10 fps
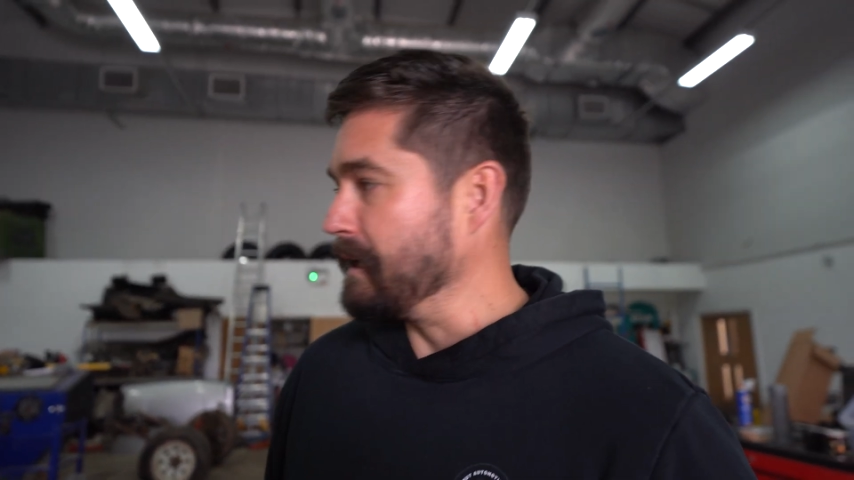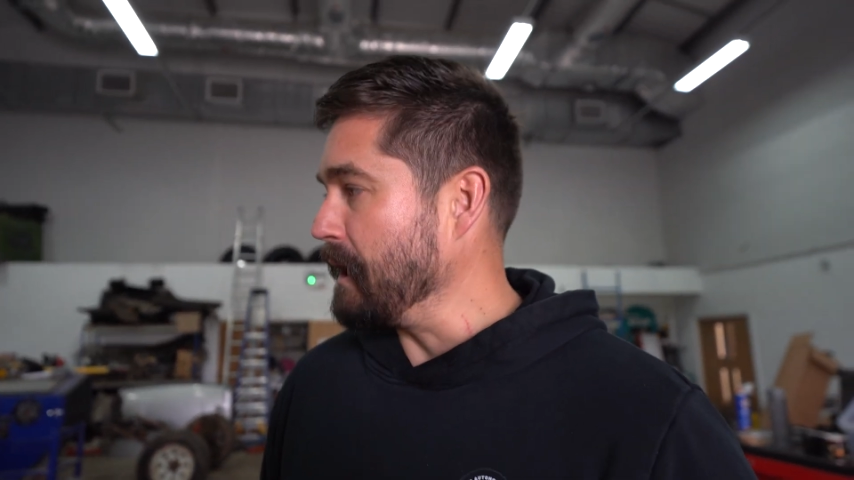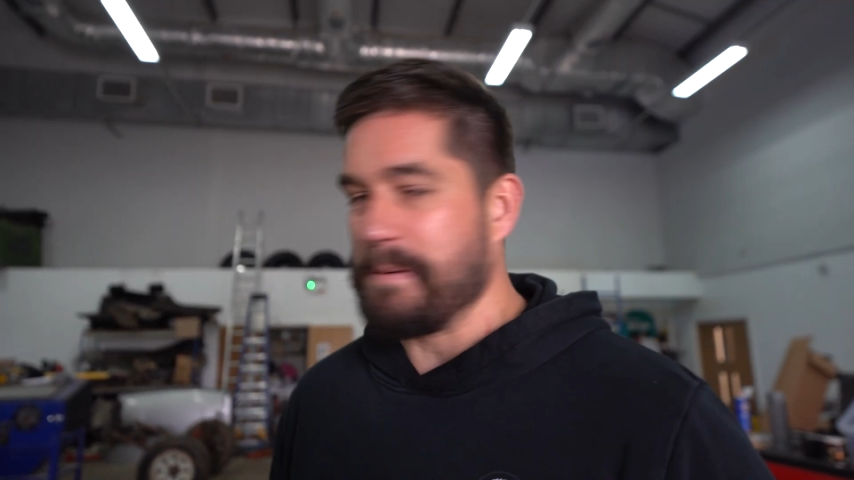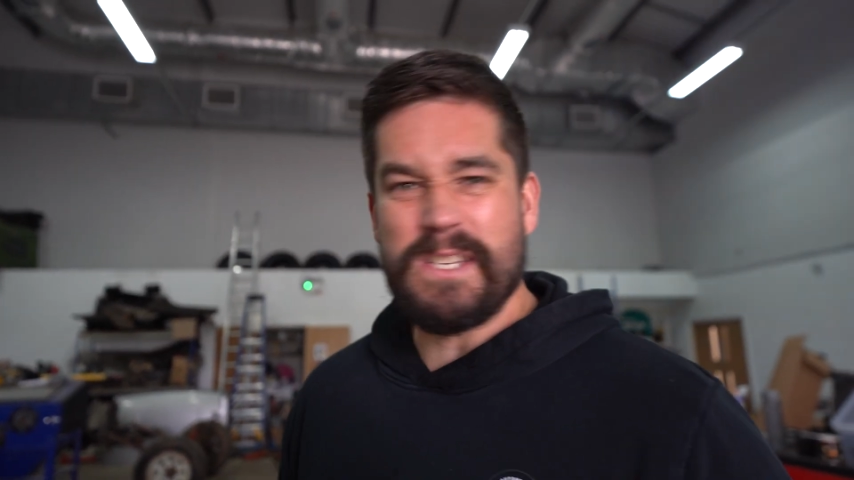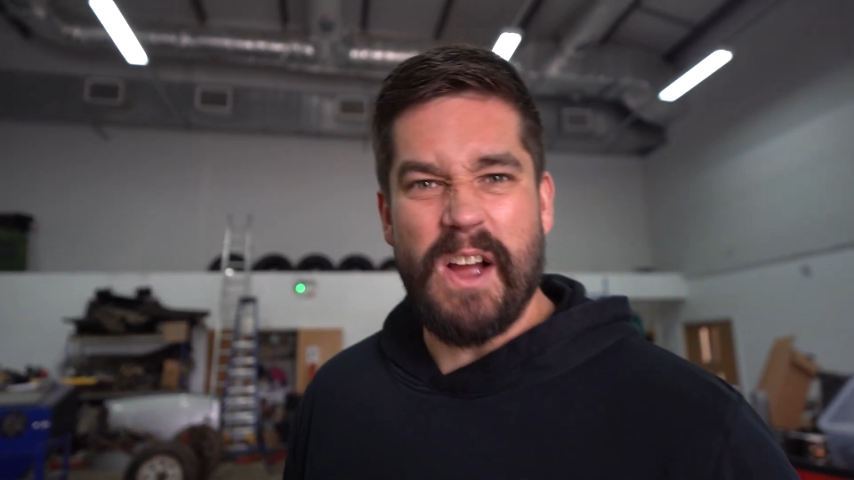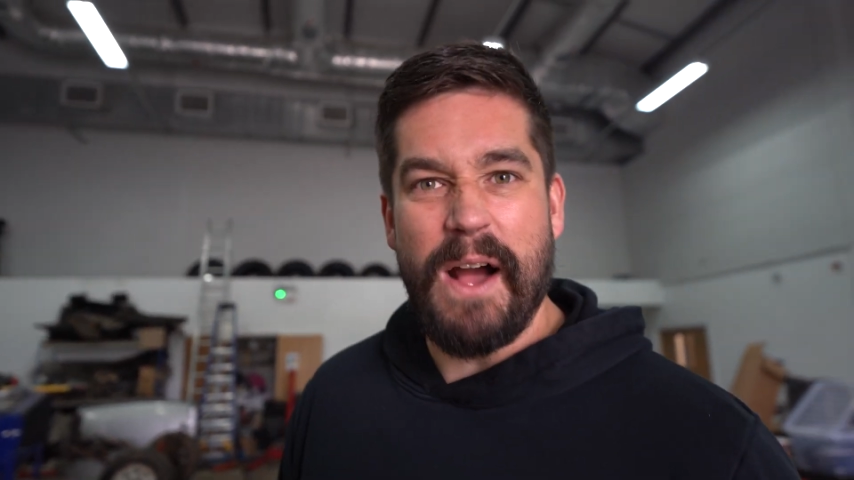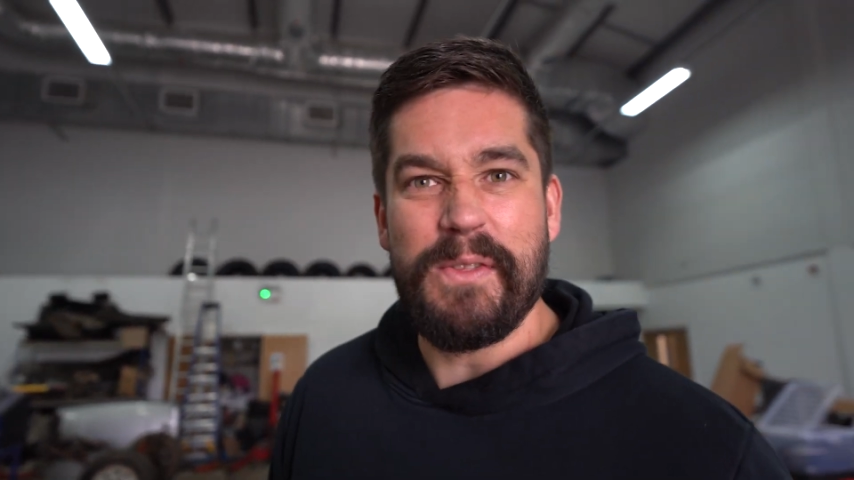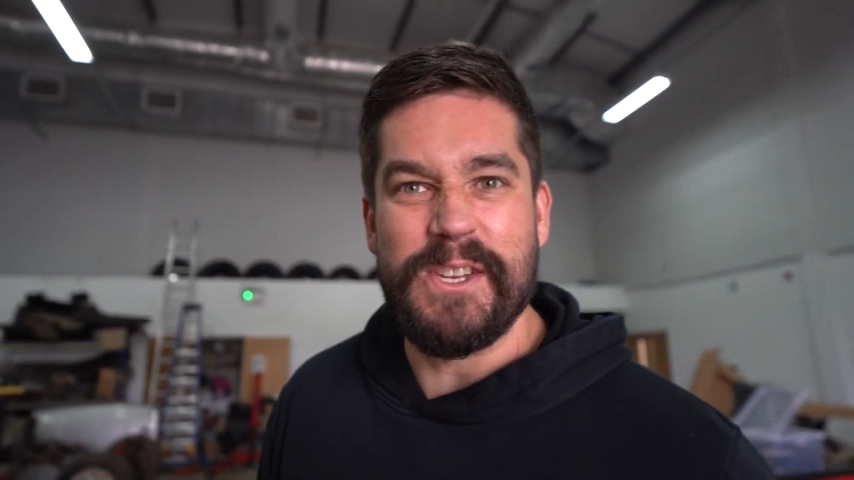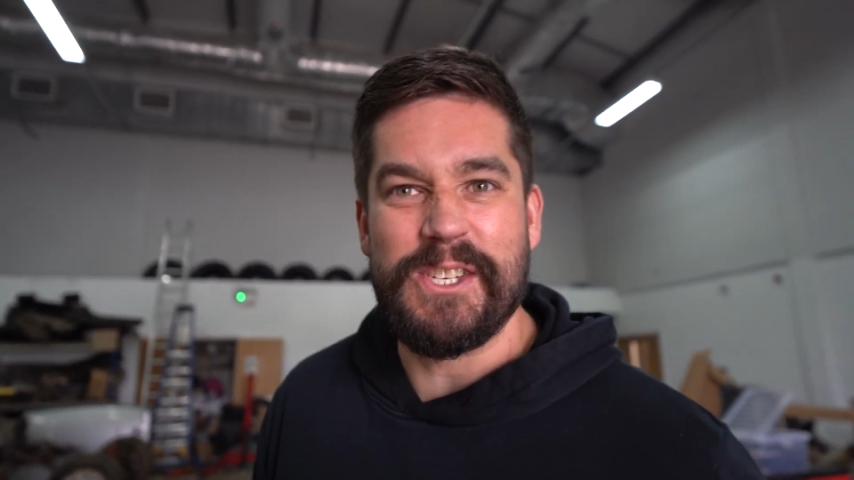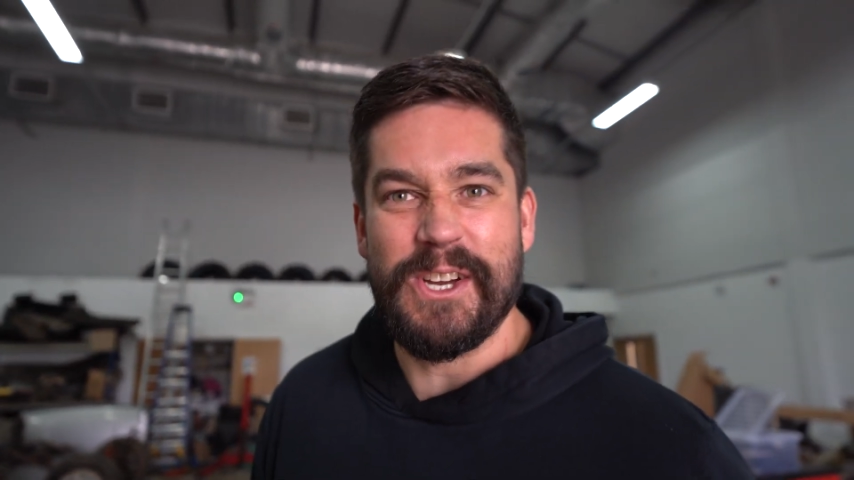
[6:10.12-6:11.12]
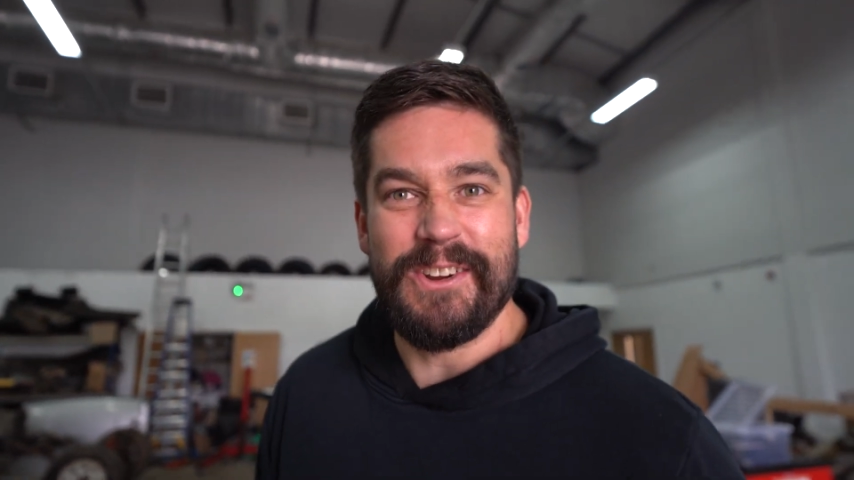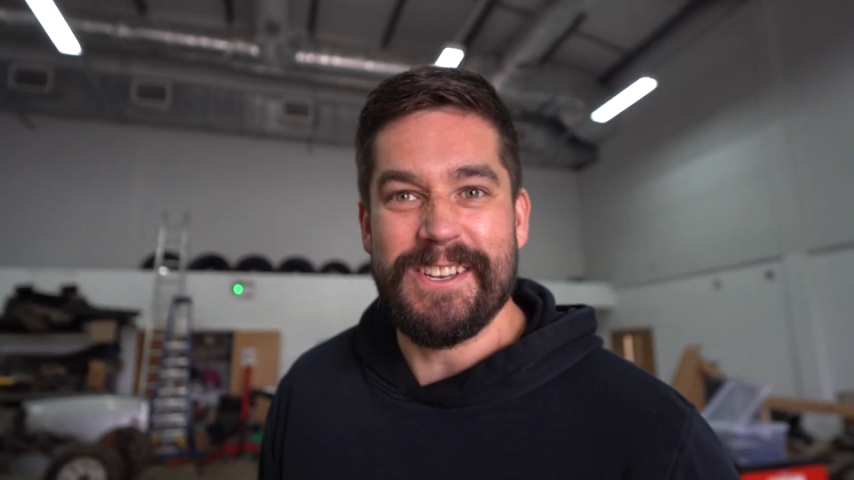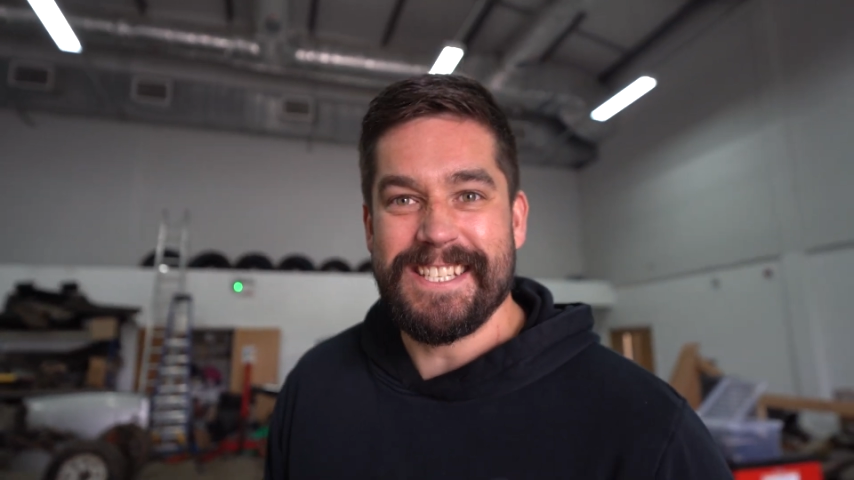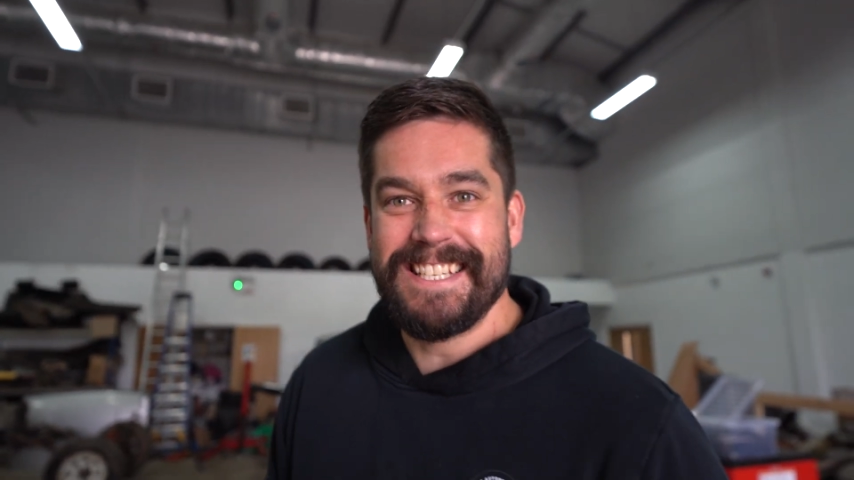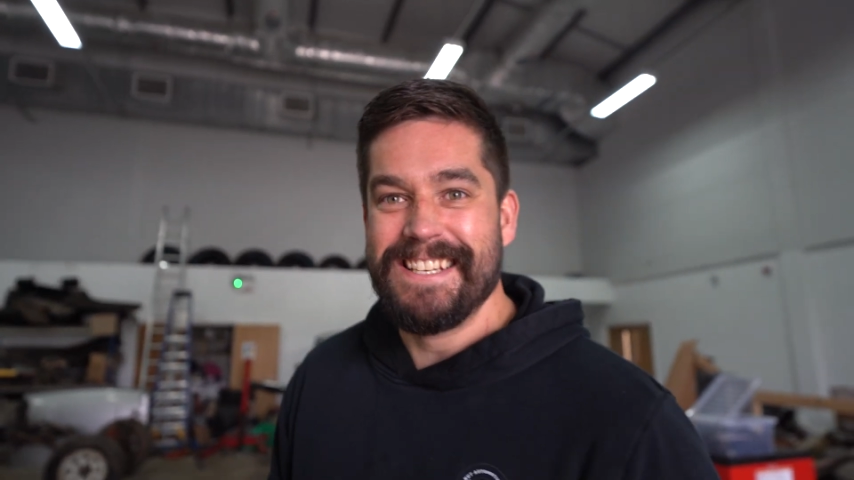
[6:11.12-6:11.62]
Hope he's got health
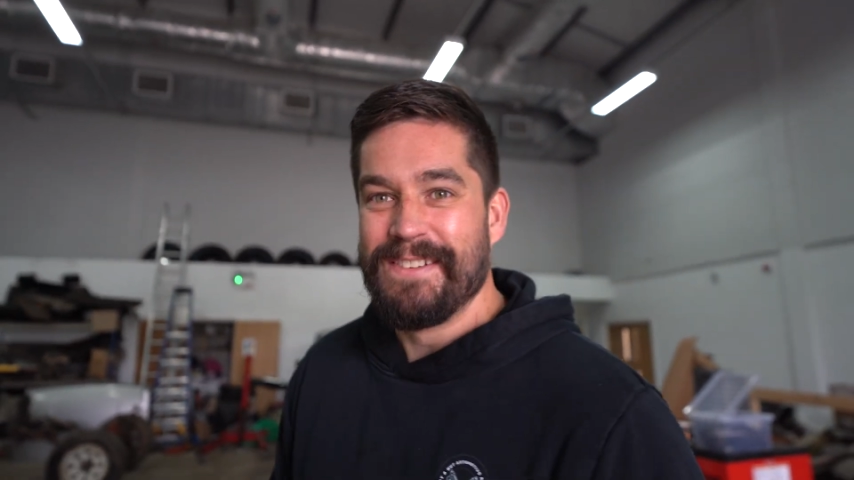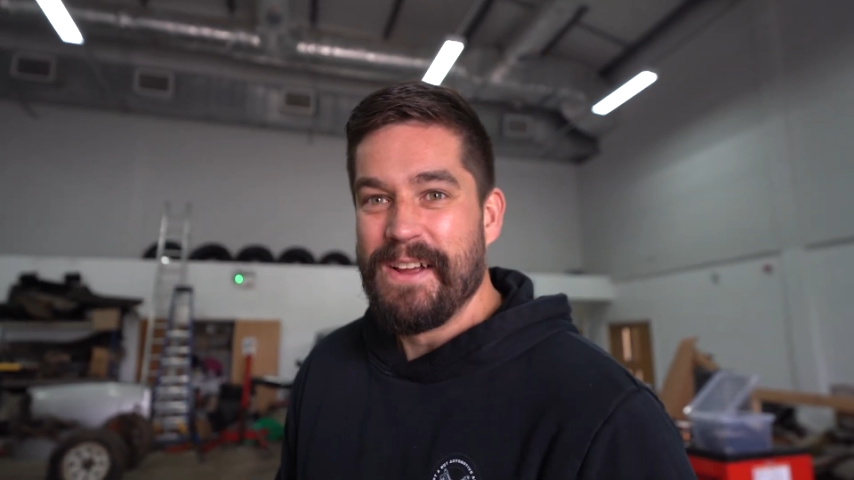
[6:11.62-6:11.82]
insurance